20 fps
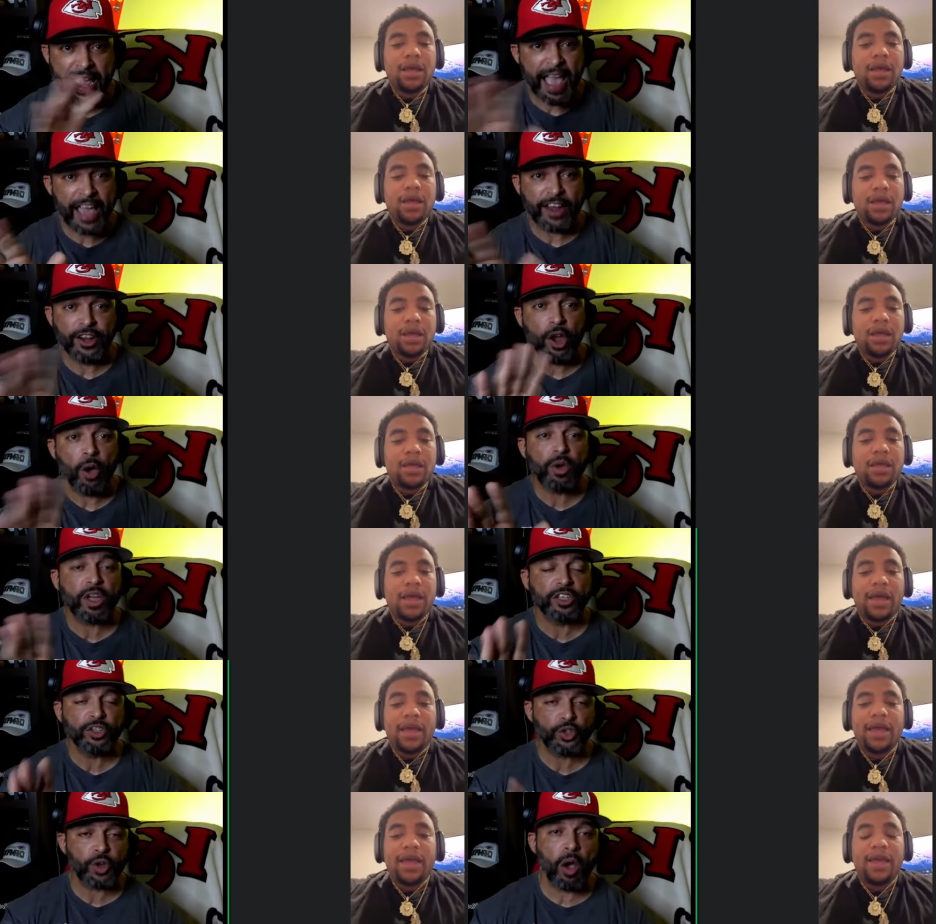Speaker 1: he, had no
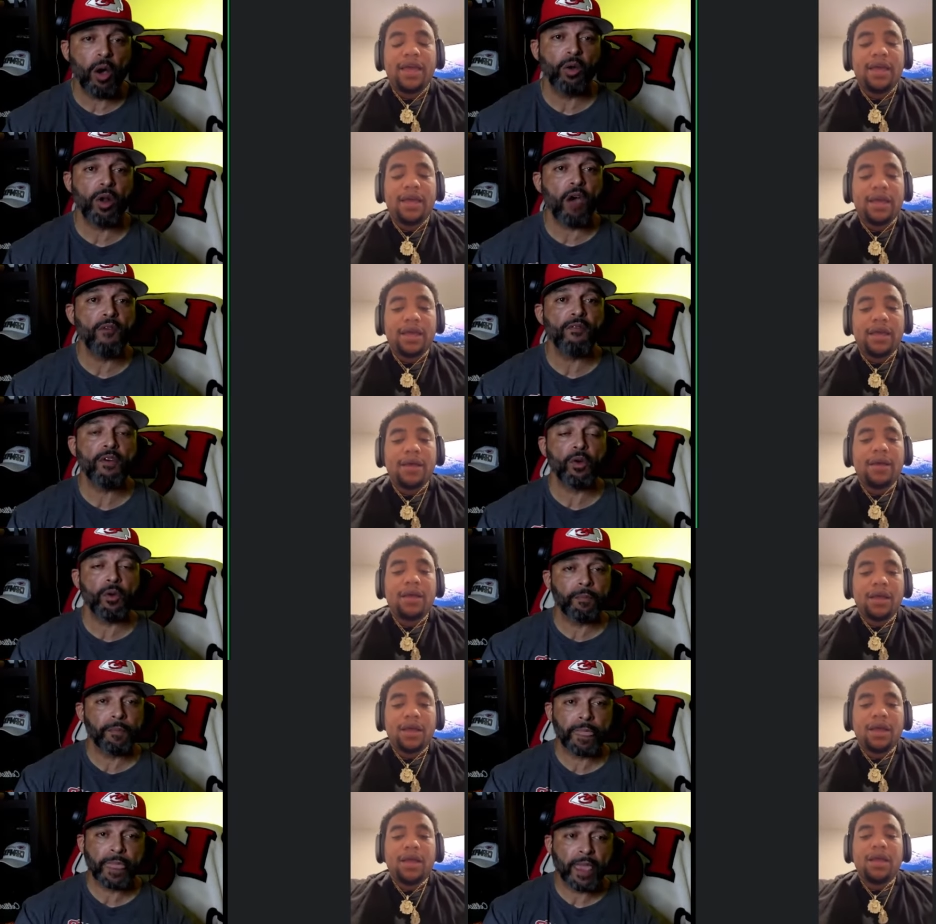control yeah, over,
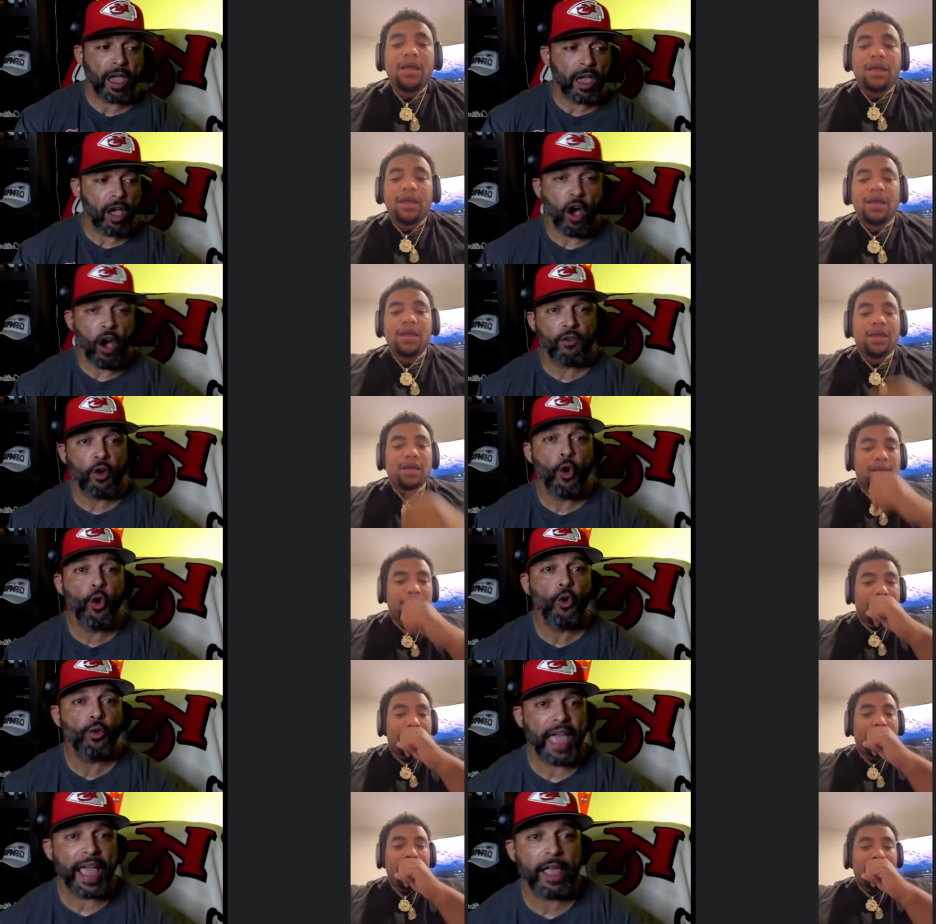over
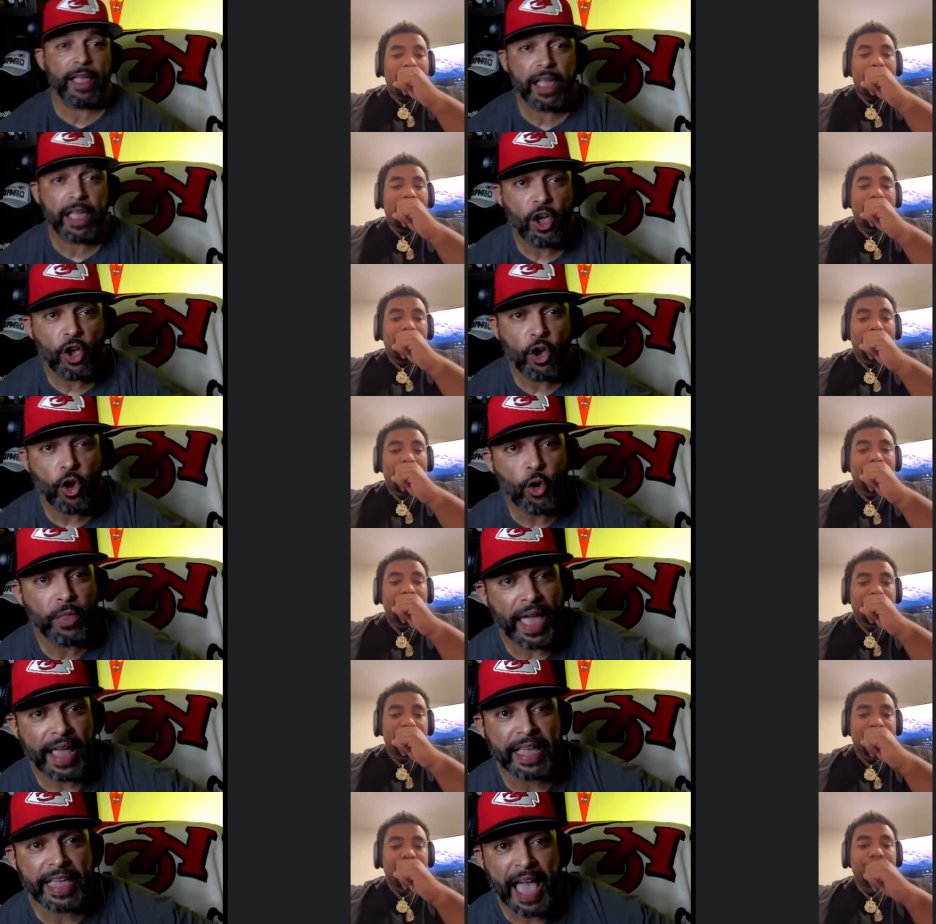who they who
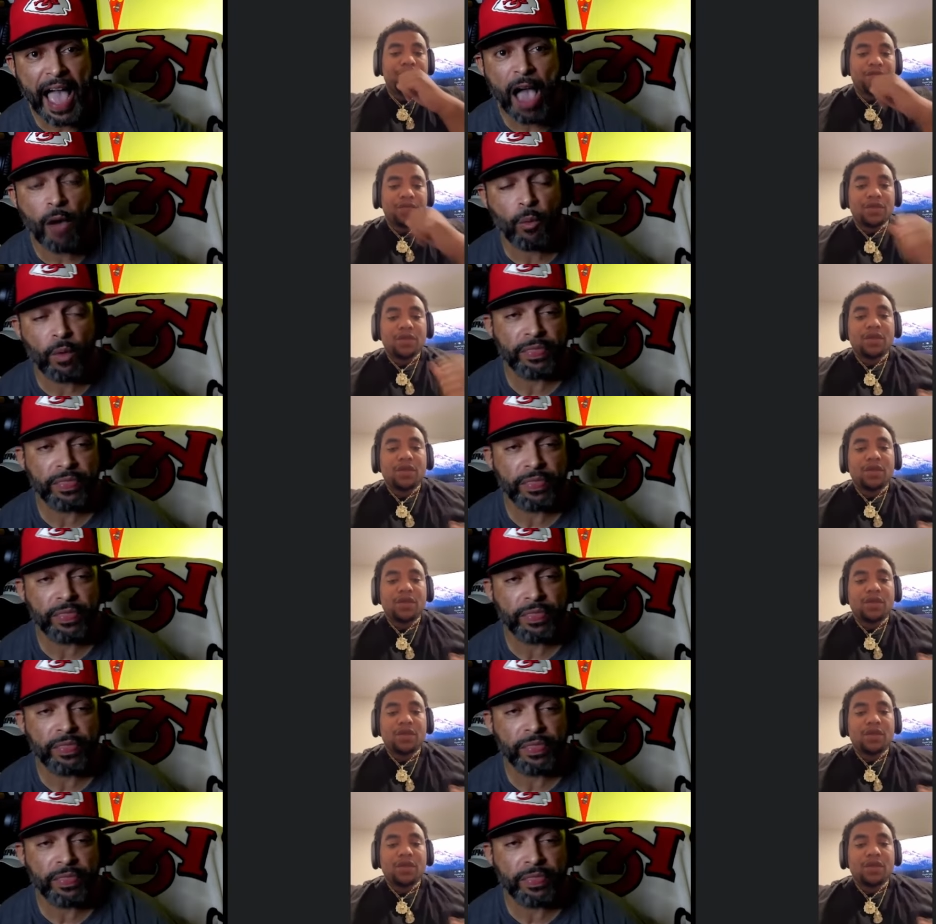they got